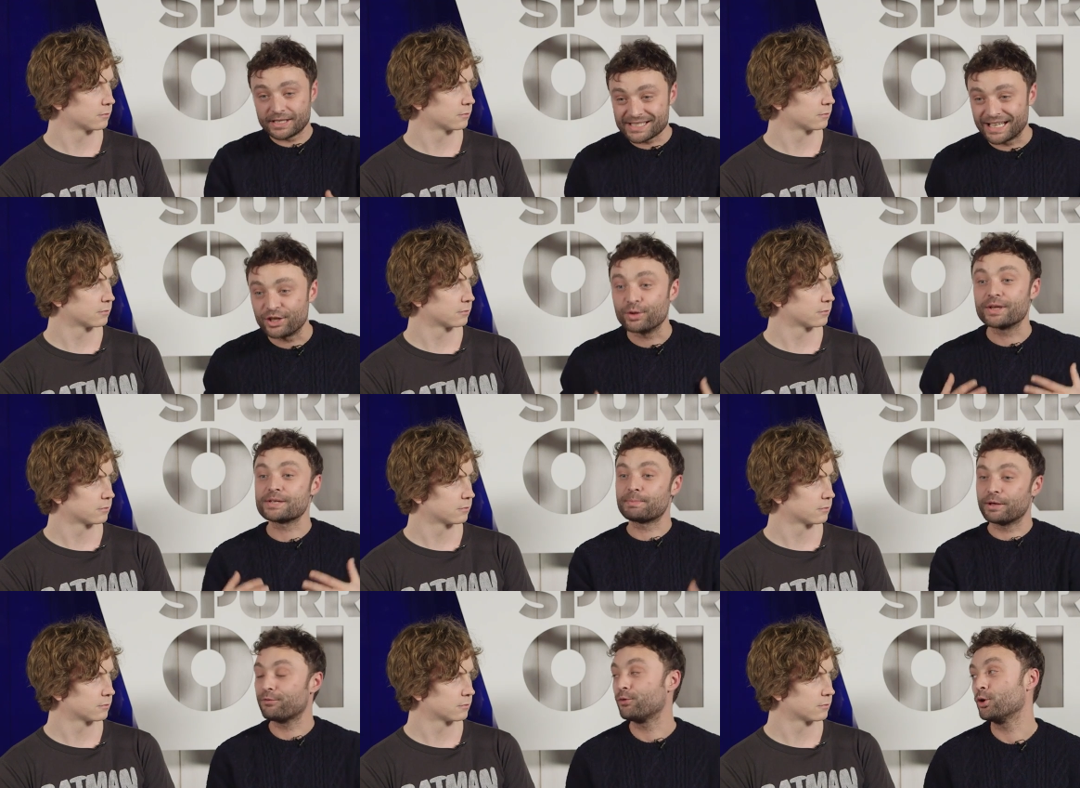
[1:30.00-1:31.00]
Speaker 1: continue this
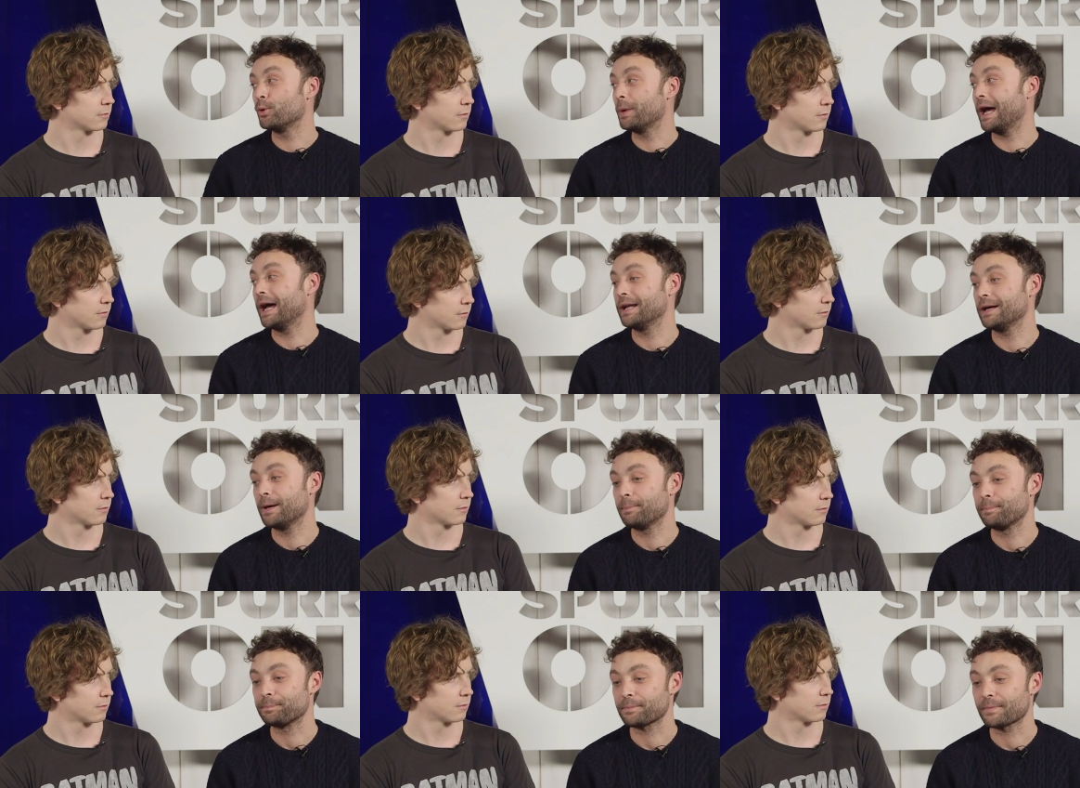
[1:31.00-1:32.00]
bit of form and
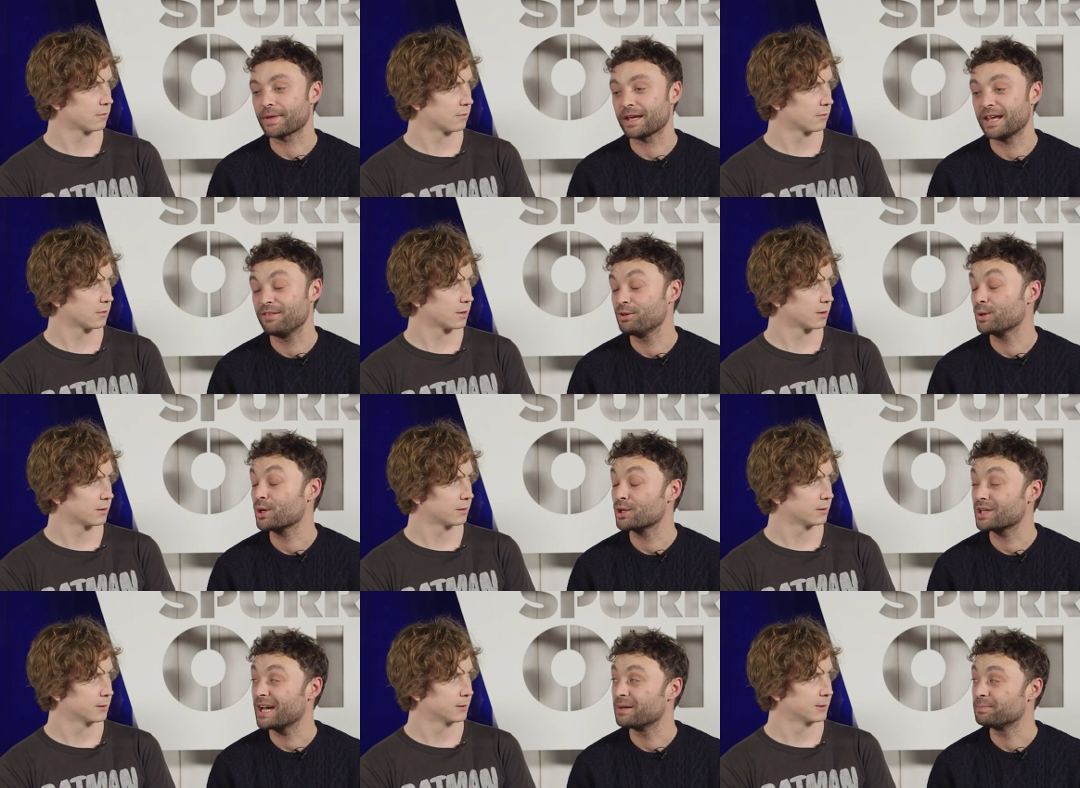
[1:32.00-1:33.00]
um, give you a
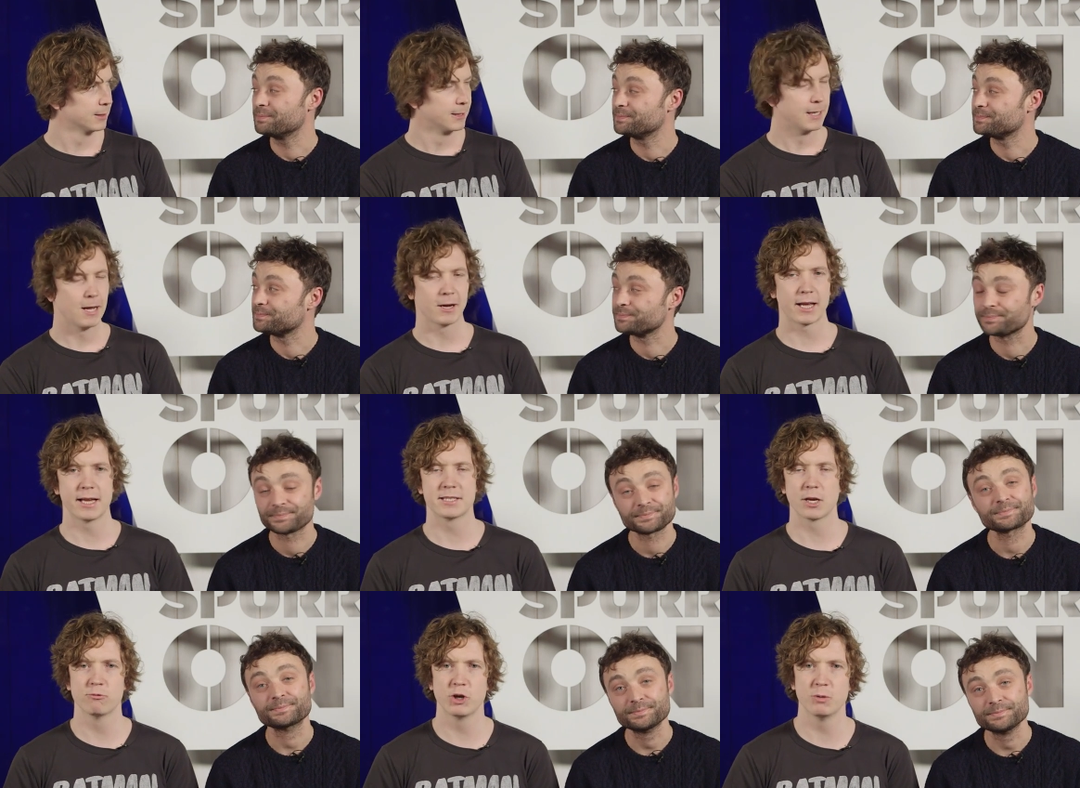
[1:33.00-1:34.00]
good game.
Speaker 2: Okay,
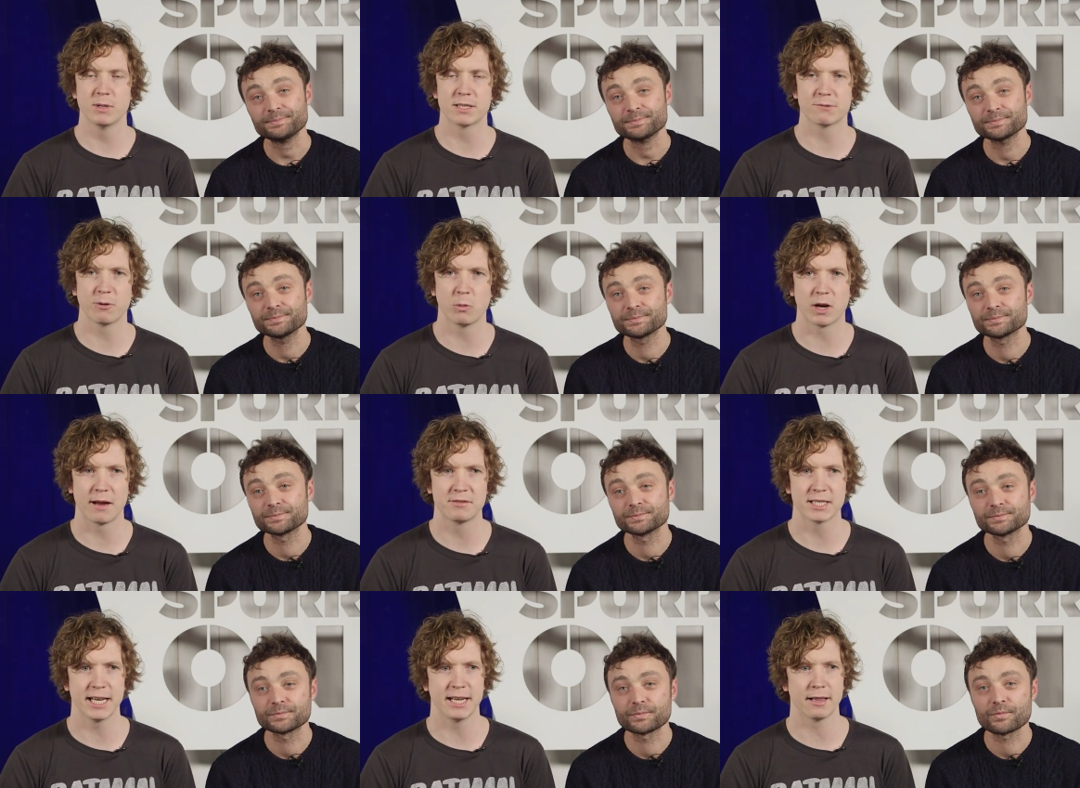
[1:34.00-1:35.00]
so rumours from what I've
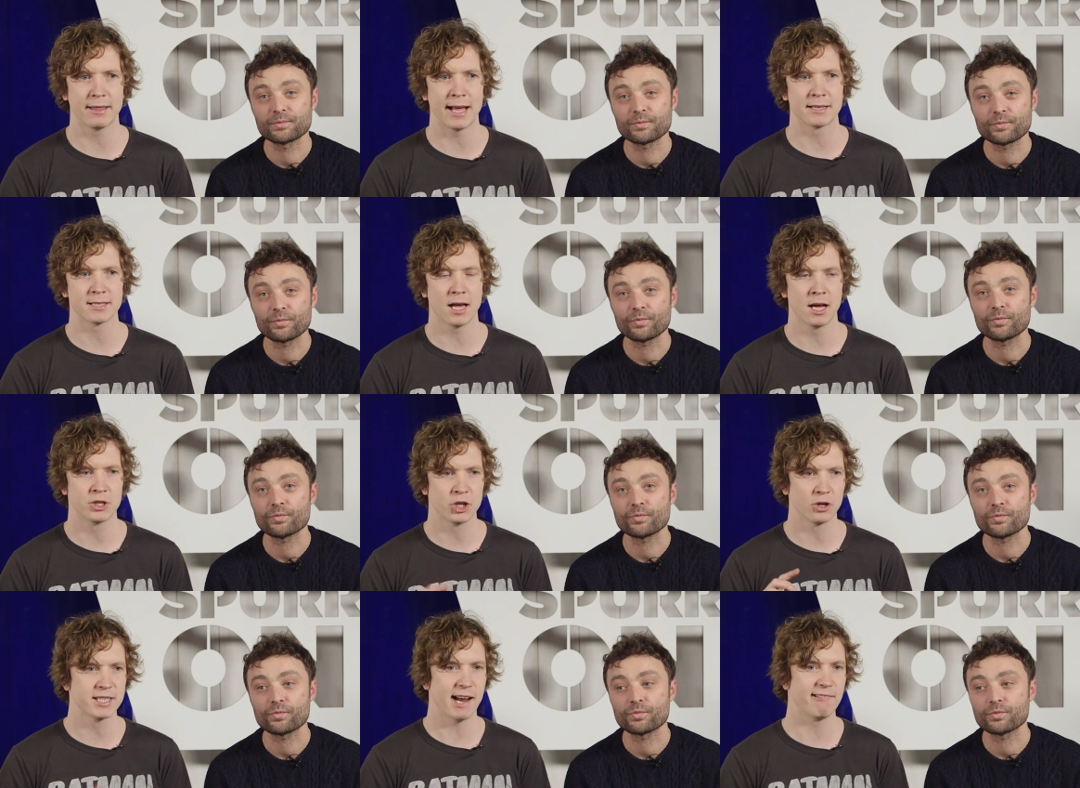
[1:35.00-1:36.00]
seen that uh,
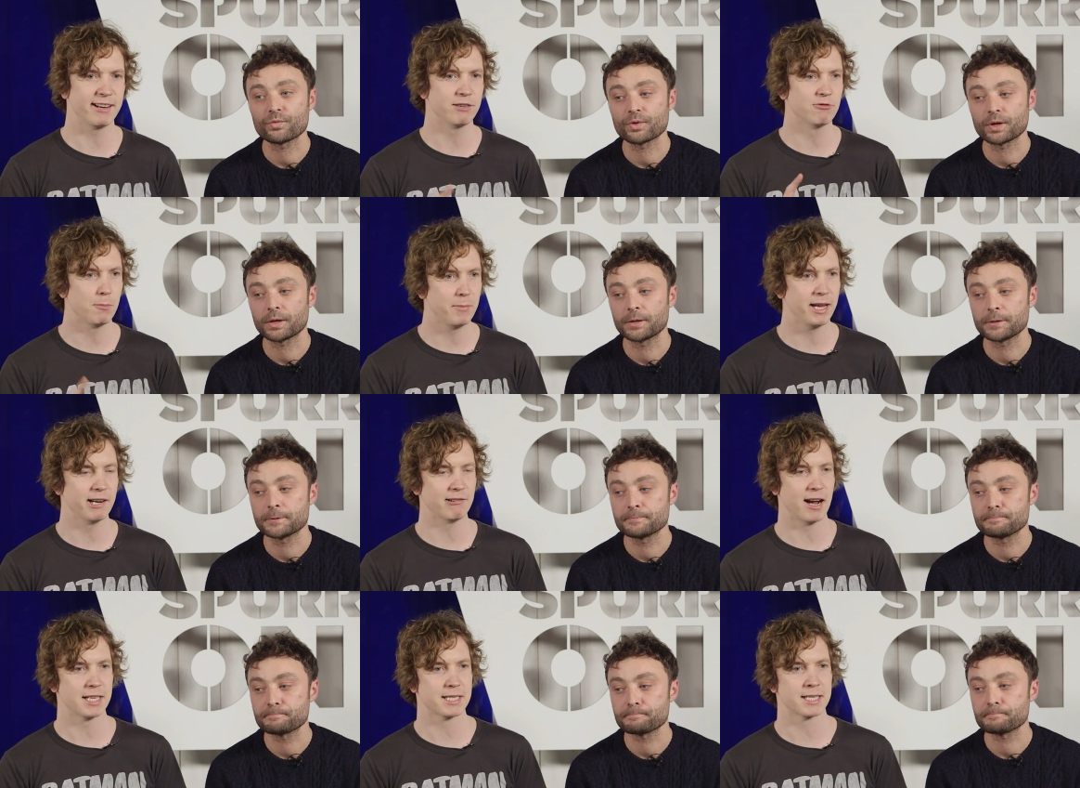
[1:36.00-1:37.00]
John Terry and
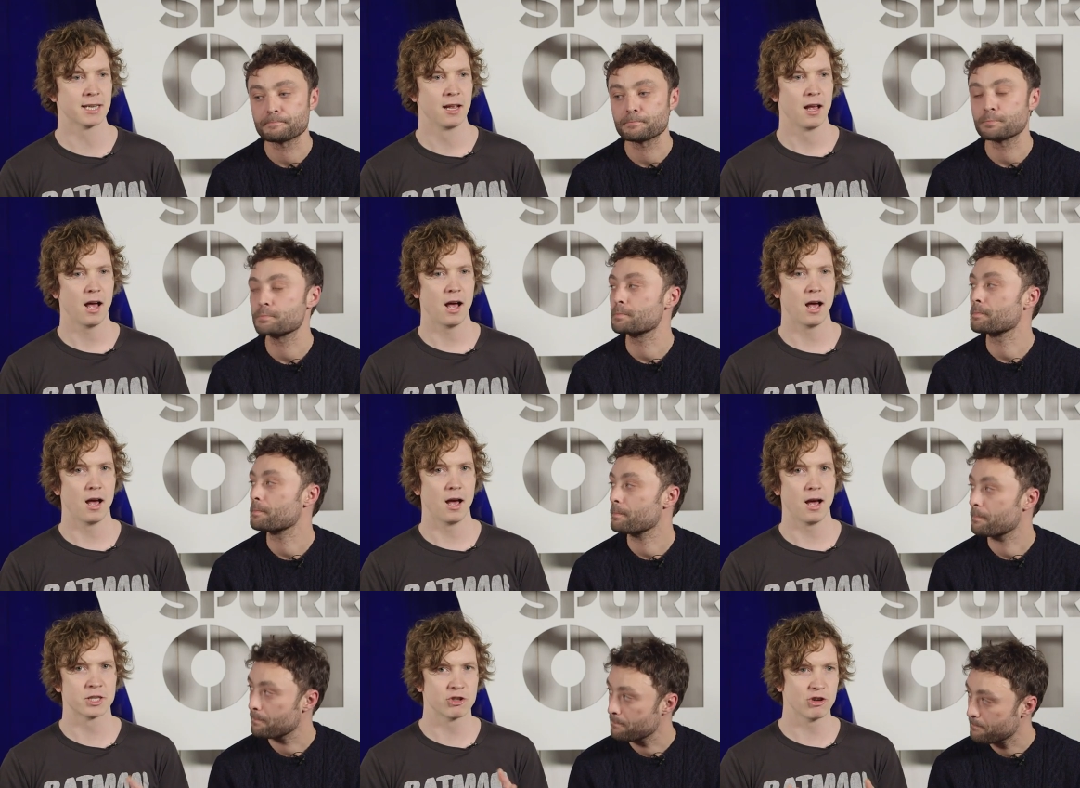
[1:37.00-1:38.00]
Ramires. Uh,
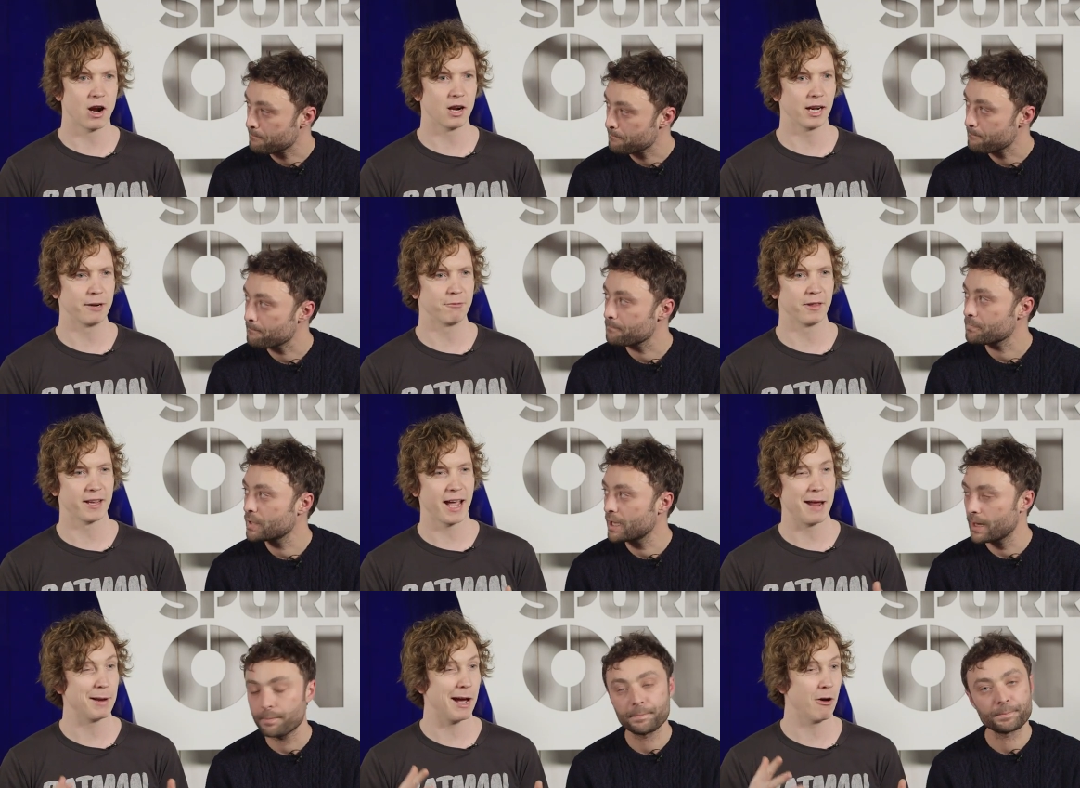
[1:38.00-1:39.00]
are struggling for the yeah.
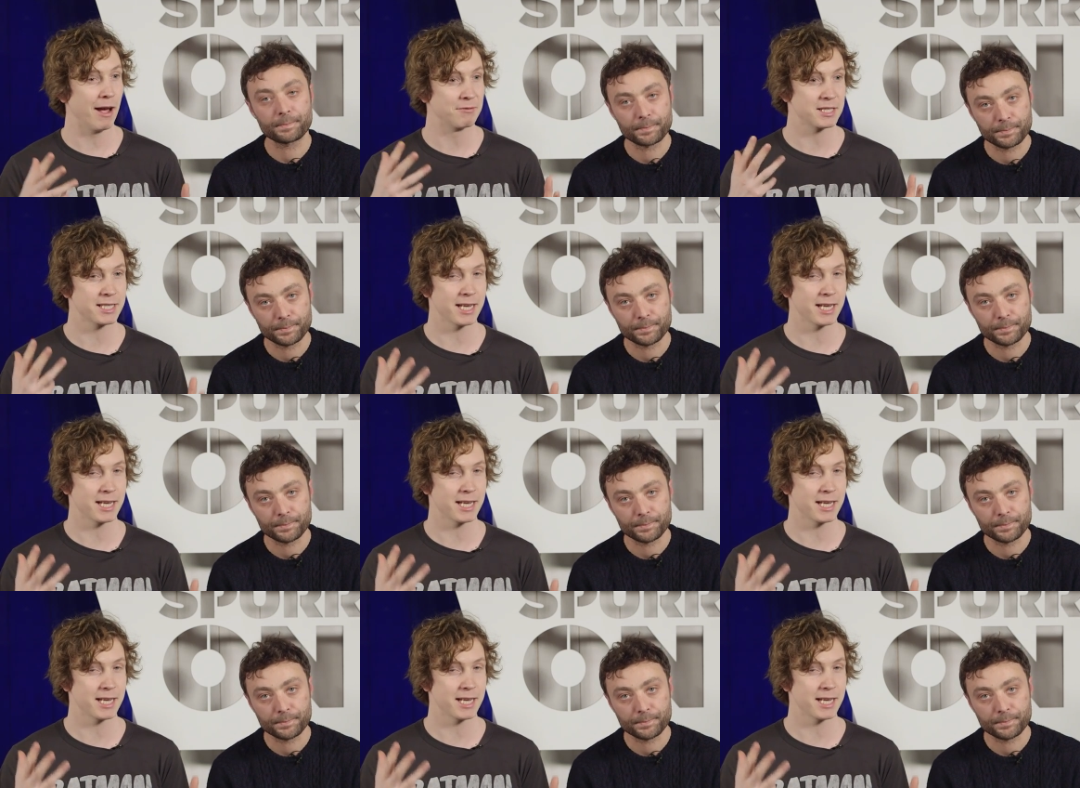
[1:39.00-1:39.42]
game now. I have to